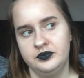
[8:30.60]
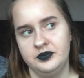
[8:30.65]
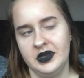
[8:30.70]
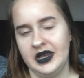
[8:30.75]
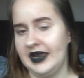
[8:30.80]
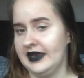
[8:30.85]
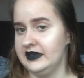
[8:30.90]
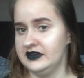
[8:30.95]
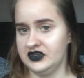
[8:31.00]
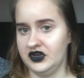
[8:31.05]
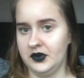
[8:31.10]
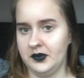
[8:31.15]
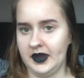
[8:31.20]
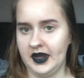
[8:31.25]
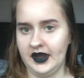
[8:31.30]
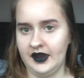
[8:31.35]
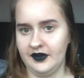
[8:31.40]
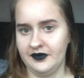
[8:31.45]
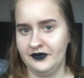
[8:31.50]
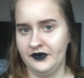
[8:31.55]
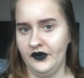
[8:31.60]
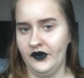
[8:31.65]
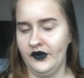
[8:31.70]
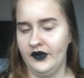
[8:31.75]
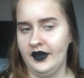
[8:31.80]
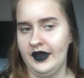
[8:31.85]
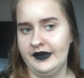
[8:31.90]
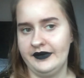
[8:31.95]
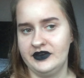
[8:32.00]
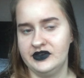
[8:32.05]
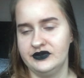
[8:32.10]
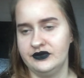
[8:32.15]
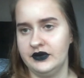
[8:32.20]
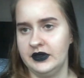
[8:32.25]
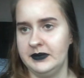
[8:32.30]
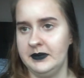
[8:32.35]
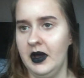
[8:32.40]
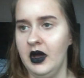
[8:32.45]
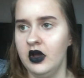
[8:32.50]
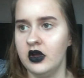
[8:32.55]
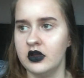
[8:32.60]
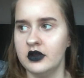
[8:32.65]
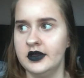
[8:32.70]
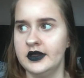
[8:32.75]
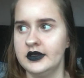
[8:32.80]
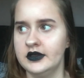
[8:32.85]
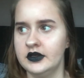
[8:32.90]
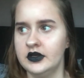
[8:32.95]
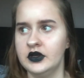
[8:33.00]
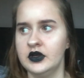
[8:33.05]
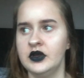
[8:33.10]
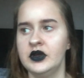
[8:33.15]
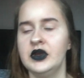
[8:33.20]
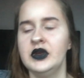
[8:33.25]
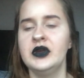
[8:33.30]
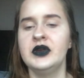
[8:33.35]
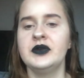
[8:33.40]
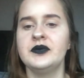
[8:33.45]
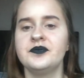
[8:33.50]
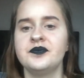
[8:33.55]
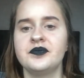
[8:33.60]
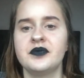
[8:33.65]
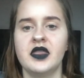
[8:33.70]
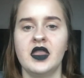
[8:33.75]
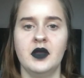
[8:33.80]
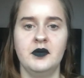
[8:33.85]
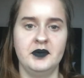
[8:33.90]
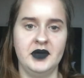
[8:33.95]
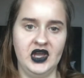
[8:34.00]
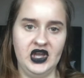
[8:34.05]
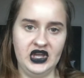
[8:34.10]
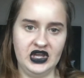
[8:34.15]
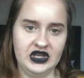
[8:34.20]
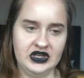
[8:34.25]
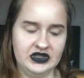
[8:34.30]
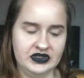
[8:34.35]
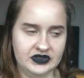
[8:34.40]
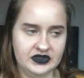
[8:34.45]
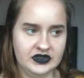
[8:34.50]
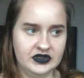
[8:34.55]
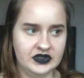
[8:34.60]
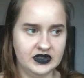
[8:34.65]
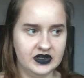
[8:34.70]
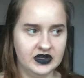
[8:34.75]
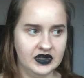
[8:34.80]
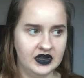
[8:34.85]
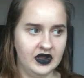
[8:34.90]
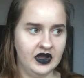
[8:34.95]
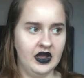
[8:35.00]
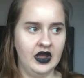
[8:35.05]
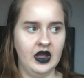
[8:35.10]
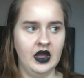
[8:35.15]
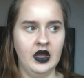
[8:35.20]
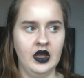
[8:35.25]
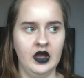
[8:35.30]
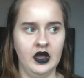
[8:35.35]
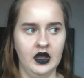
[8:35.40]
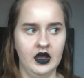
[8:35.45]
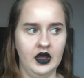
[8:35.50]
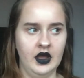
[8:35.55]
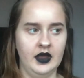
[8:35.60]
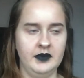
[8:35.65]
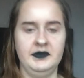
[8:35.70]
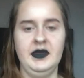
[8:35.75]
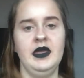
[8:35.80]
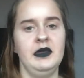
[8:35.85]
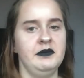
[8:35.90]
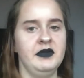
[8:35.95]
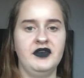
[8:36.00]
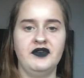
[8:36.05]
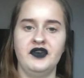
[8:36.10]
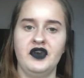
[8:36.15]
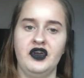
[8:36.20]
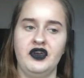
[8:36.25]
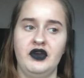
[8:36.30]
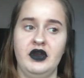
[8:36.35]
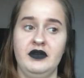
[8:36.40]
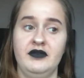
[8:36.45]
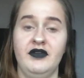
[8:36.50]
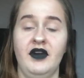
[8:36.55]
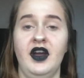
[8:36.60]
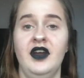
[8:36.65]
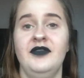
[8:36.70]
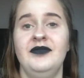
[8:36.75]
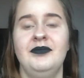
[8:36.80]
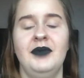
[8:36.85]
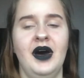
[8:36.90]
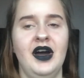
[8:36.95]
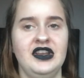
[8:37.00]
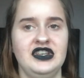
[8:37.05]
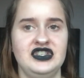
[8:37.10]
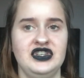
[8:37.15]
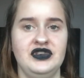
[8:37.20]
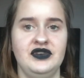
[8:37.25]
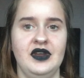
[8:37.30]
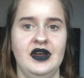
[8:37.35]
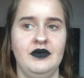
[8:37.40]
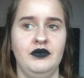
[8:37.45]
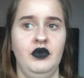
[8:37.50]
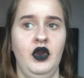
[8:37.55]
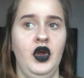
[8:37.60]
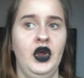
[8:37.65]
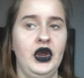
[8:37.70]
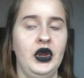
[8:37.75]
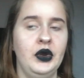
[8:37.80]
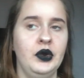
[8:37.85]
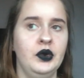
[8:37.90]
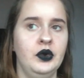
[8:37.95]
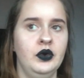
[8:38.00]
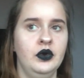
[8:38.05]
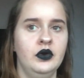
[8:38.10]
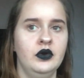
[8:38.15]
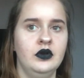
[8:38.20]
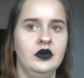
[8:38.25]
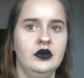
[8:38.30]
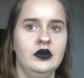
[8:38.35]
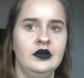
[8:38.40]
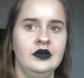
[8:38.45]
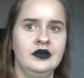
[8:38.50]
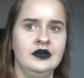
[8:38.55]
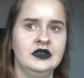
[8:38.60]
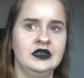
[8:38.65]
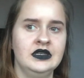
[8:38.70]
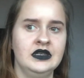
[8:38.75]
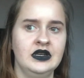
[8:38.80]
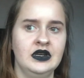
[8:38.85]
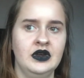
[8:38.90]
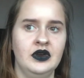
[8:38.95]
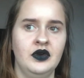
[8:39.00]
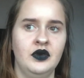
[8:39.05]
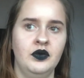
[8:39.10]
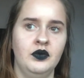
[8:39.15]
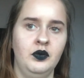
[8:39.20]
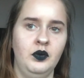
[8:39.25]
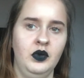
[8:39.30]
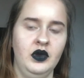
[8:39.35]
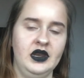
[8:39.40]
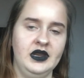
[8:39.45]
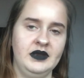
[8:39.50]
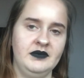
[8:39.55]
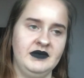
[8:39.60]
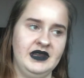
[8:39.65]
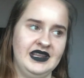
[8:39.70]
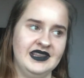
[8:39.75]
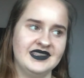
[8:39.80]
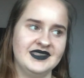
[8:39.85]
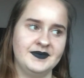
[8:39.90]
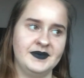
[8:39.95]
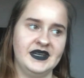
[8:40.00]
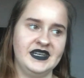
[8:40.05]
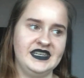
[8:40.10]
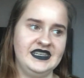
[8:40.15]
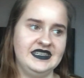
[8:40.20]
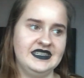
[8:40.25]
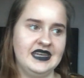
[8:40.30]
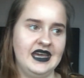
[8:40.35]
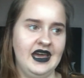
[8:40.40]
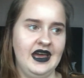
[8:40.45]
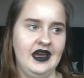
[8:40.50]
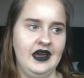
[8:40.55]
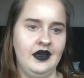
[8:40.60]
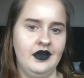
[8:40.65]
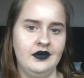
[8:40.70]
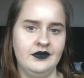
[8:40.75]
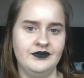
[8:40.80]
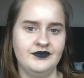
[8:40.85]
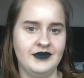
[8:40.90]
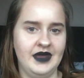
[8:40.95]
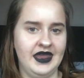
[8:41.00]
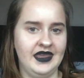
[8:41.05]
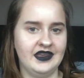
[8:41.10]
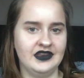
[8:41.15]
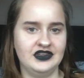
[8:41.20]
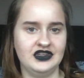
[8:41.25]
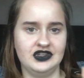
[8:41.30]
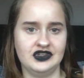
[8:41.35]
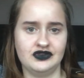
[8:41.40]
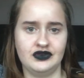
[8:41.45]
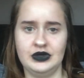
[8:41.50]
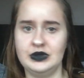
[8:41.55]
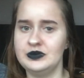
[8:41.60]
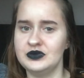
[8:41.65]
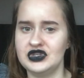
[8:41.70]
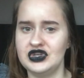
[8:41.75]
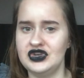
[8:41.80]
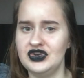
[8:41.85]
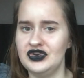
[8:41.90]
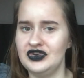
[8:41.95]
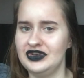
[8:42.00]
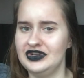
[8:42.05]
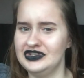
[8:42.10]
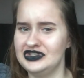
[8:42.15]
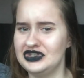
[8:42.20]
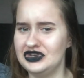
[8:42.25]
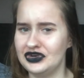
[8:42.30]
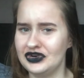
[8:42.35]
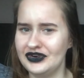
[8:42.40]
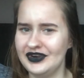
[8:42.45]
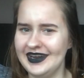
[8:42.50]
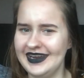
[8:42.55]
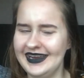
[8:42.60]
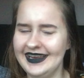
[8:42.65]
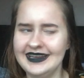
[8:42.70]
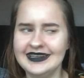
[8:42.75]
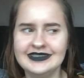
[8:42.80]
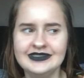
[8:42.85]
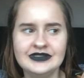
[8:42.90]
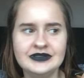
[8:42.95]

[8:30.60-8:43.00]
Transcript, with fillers: I ended up getting a four, I have to remark, but I'm aiming for a grade five, but I do now know what it means by tap, make a description on a story.